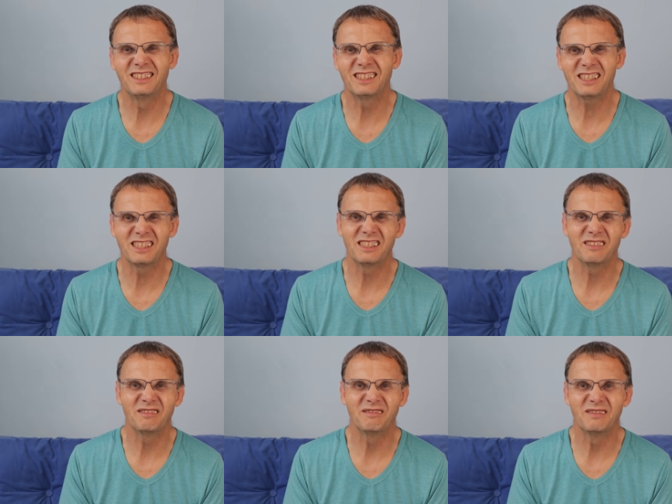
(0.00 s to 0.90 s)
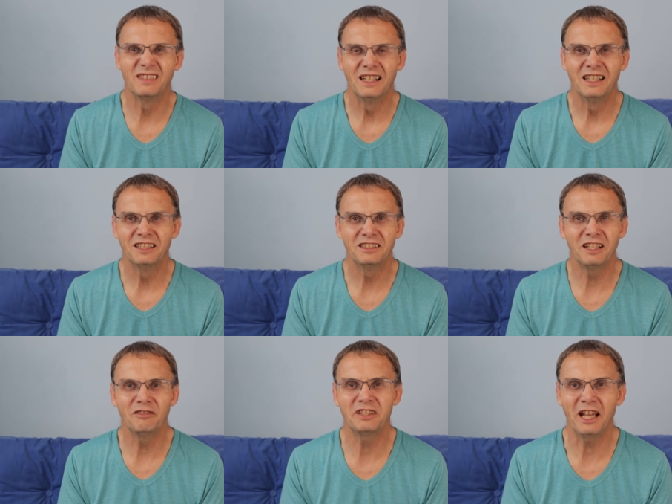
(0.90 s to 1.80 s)
There's
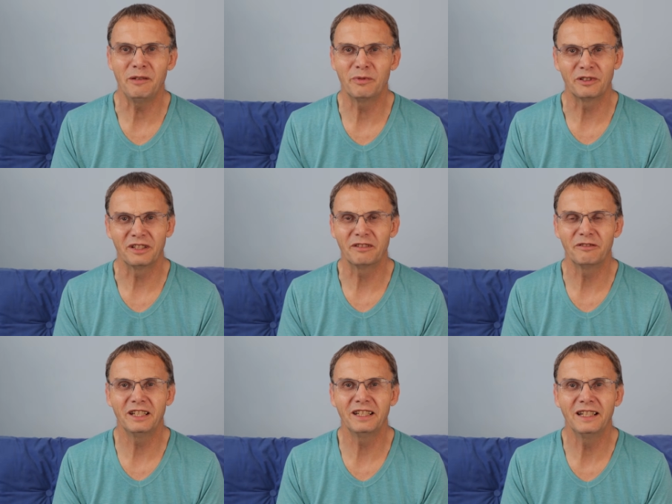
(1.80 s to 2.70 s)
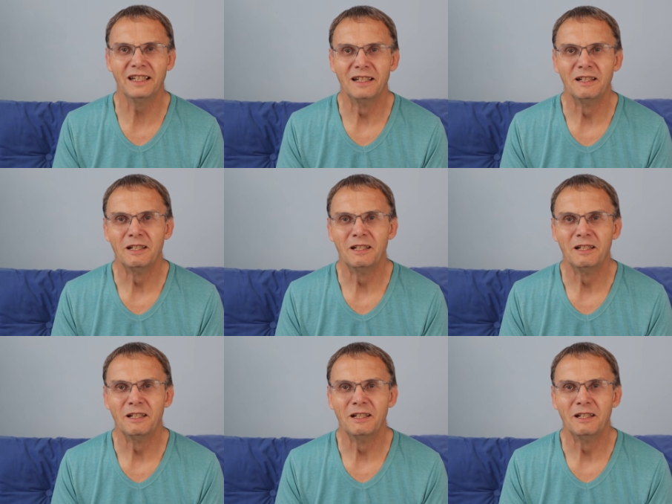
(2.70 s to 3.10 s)
no taper on it really,